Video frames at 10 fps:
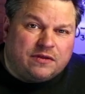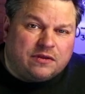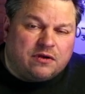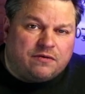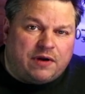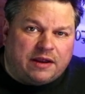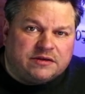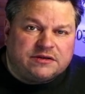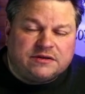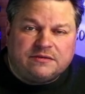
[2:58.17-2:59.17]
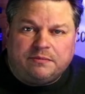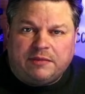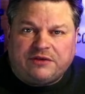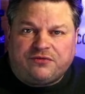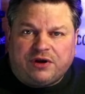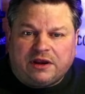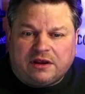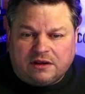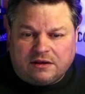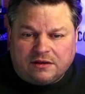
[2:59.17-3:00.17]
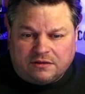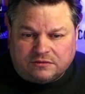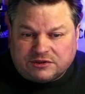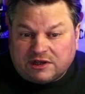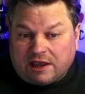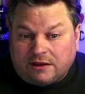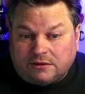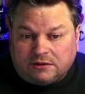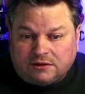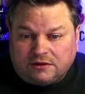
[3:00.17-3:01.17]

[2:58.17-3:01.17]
the correct metric or scale